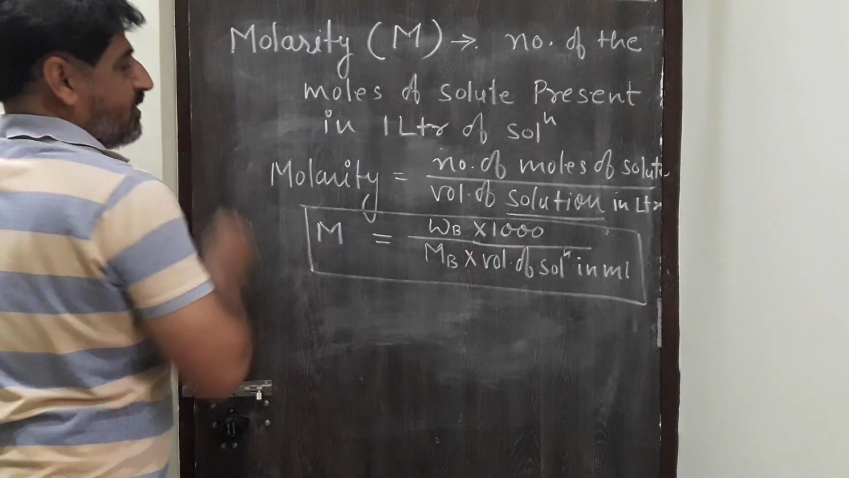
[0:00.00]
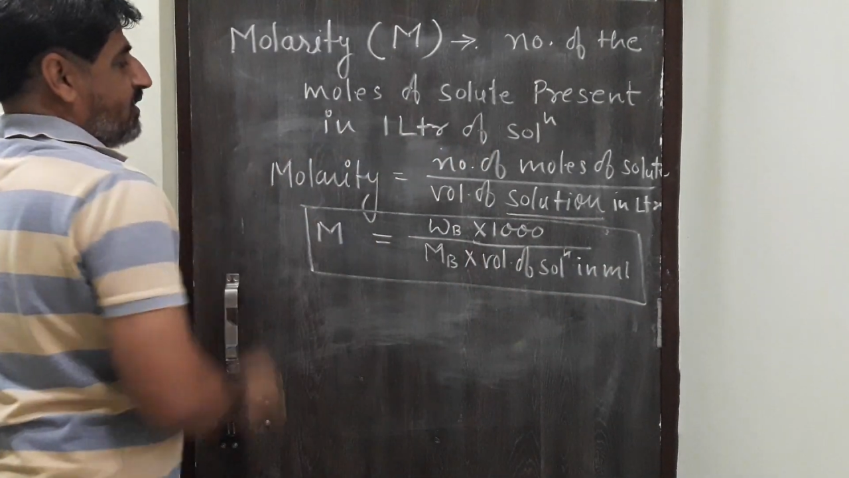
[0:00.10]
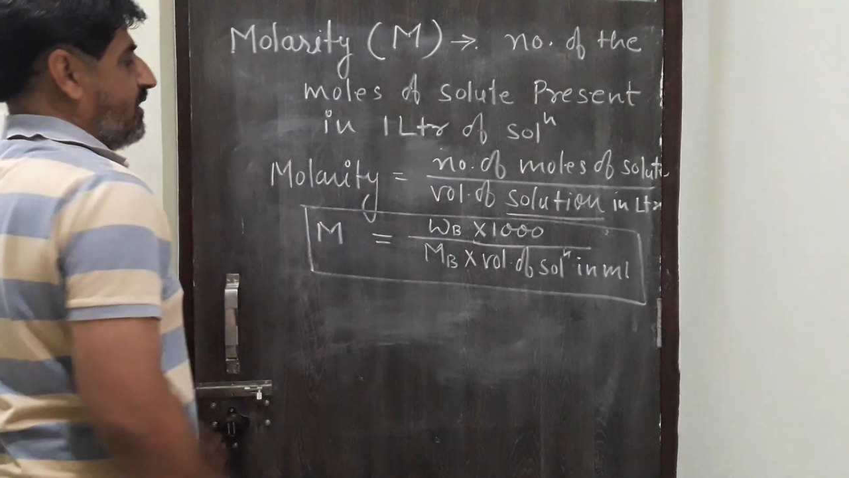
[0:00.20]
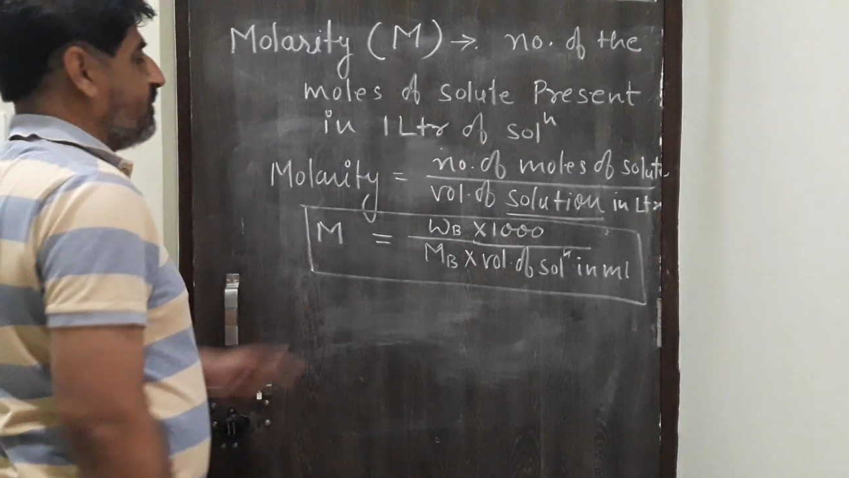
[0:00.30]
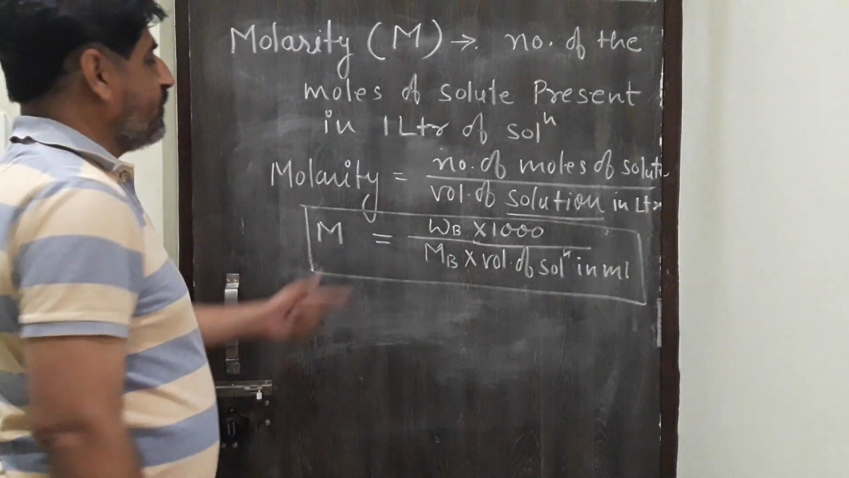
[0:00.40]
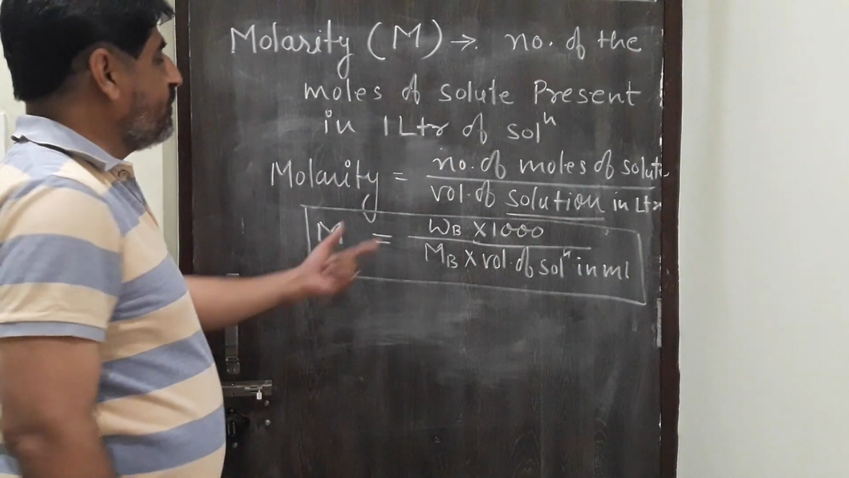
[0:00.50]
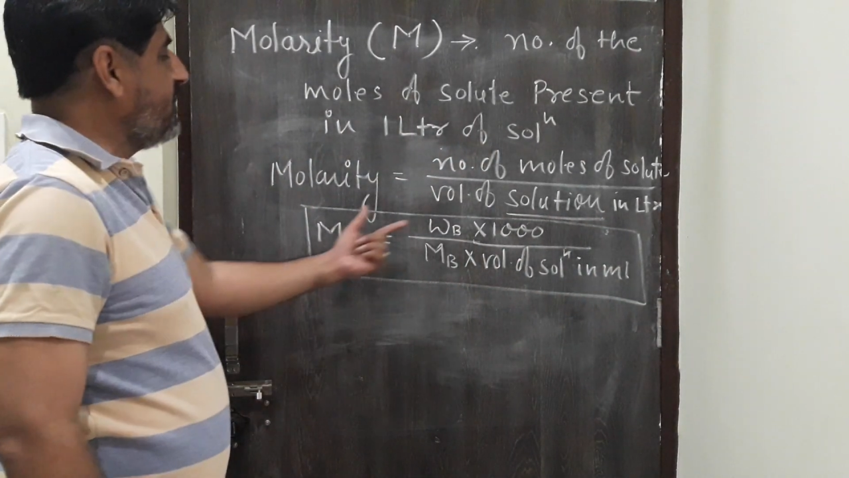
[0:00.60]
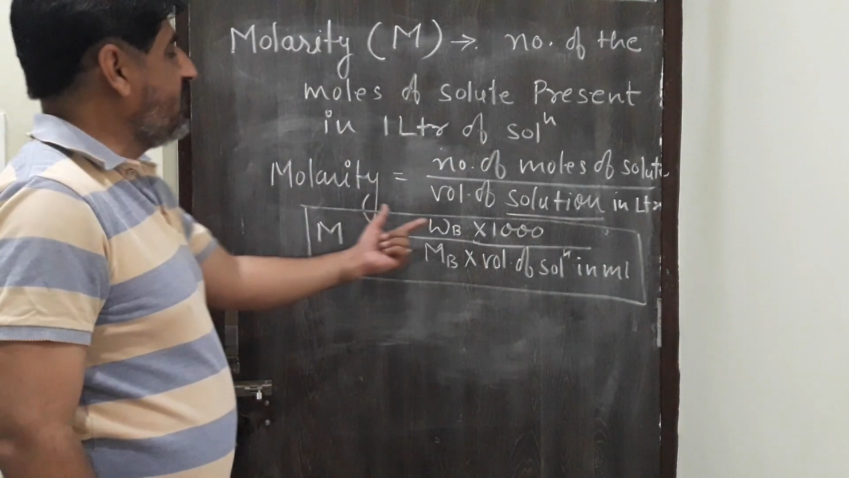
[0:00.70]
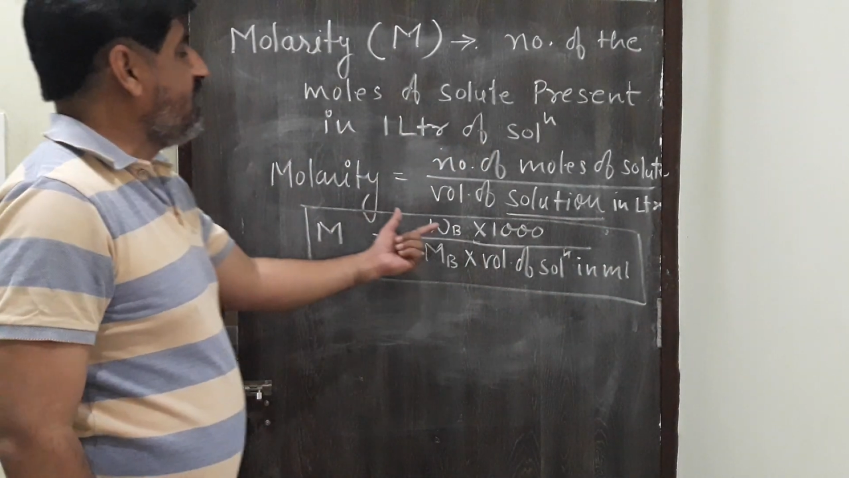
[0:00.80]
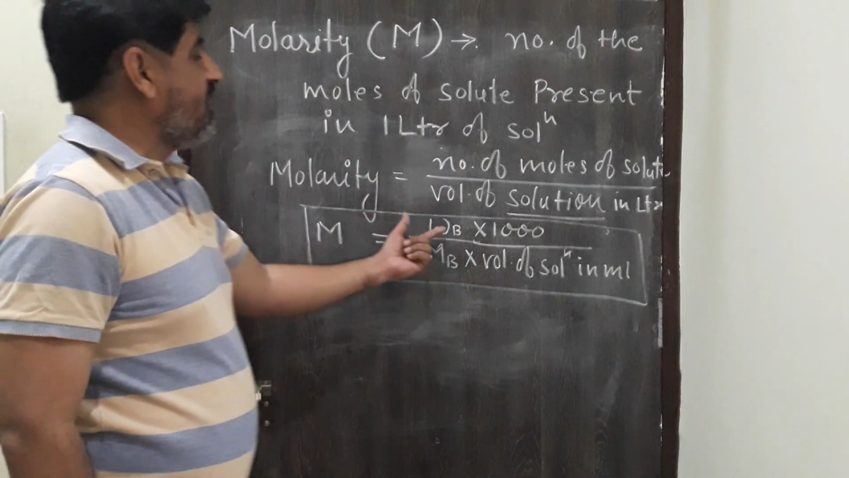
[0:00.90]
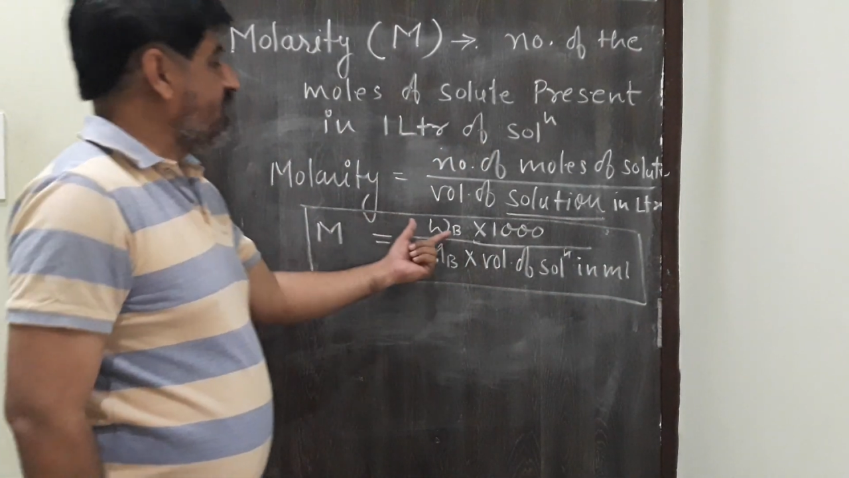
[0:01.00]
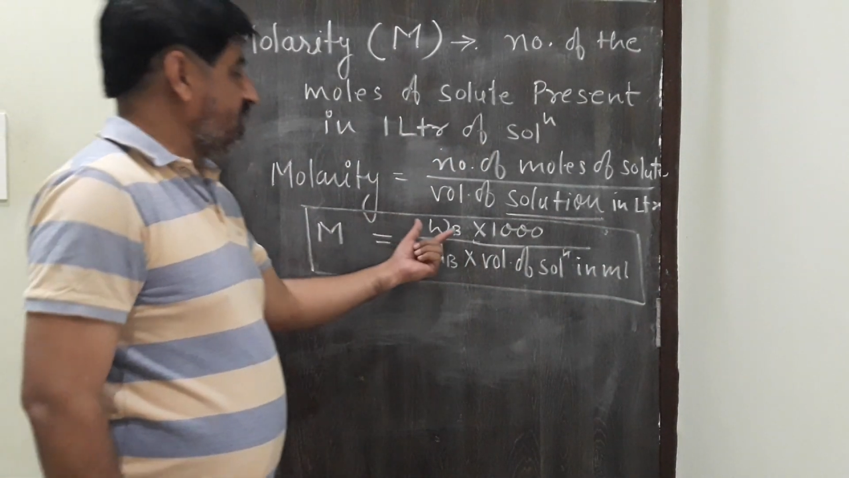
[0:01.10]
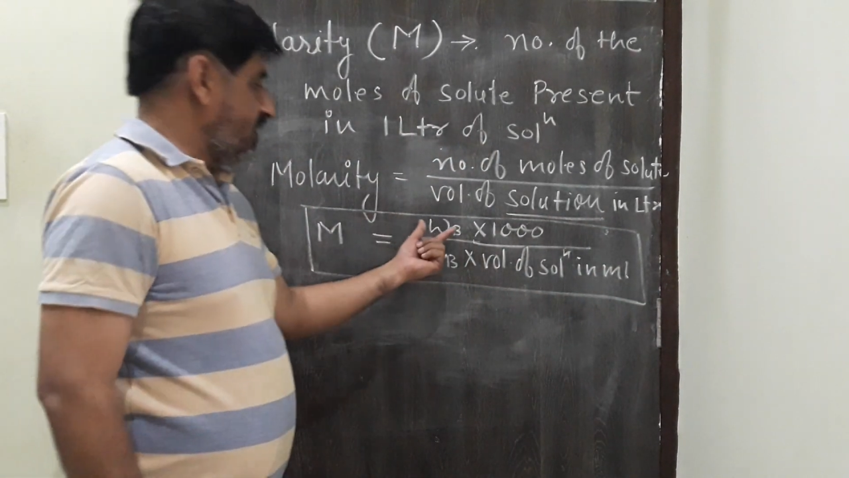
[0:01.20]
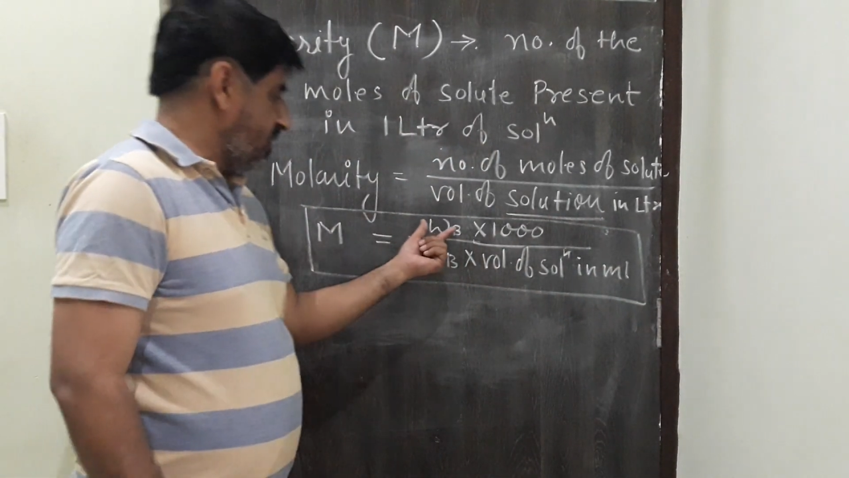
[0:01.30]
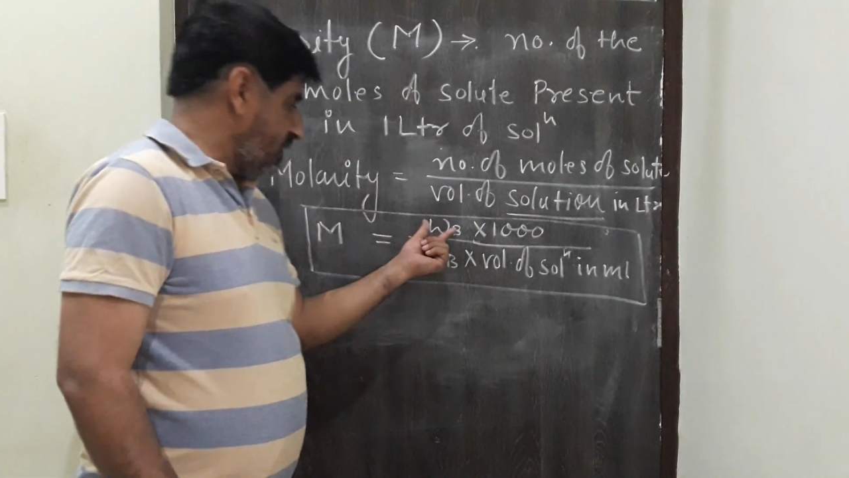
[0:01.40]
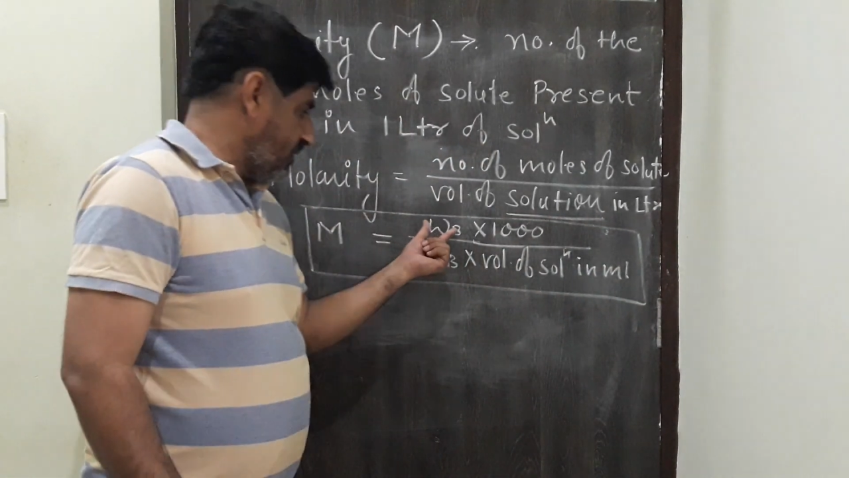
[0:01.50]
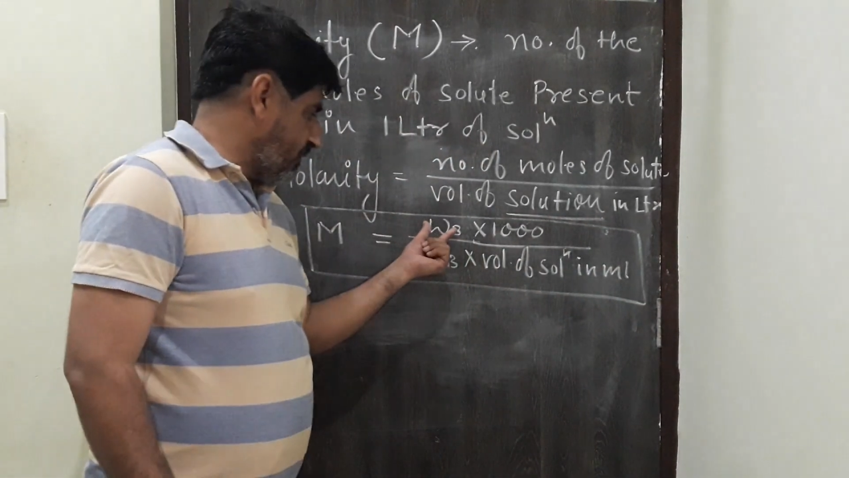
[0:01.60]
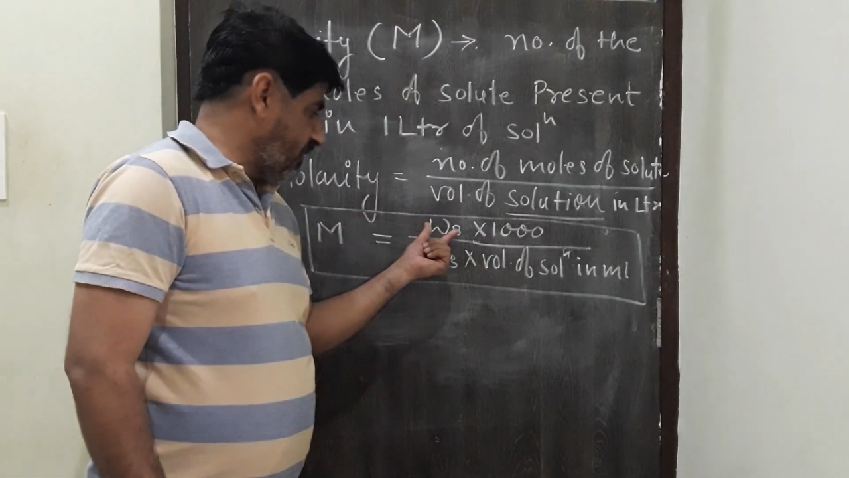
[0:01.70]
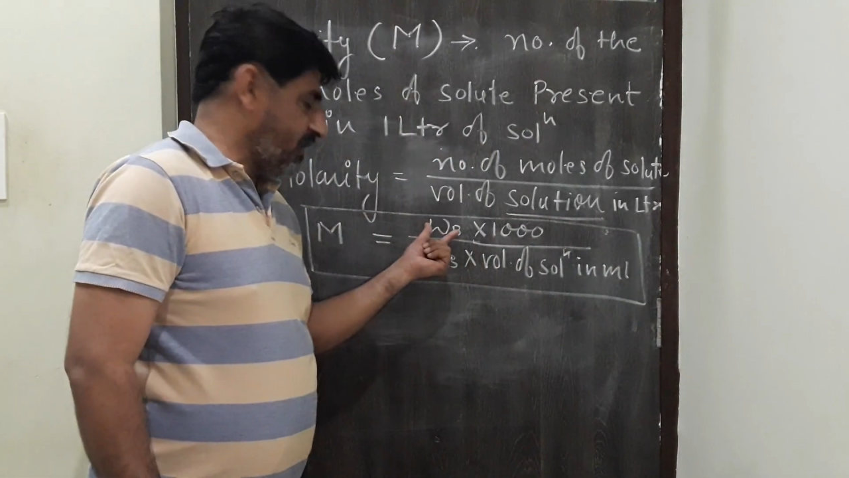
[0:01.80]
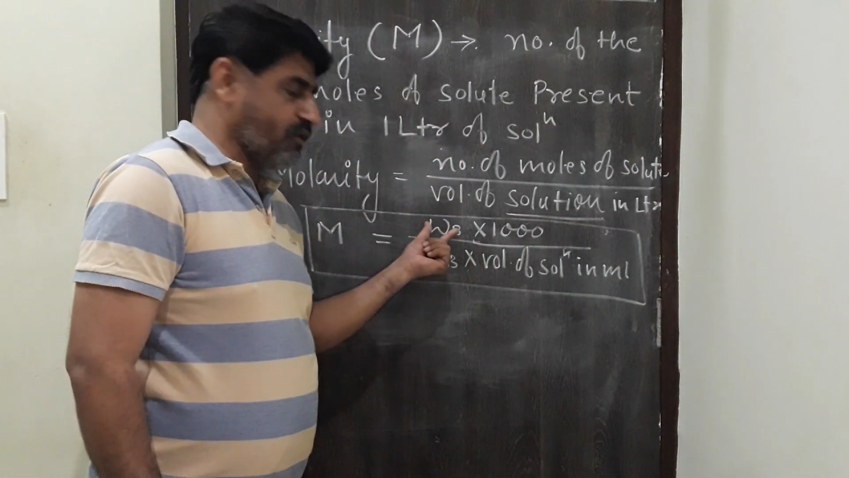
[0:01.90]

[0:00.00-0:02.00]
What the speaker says: WB, weight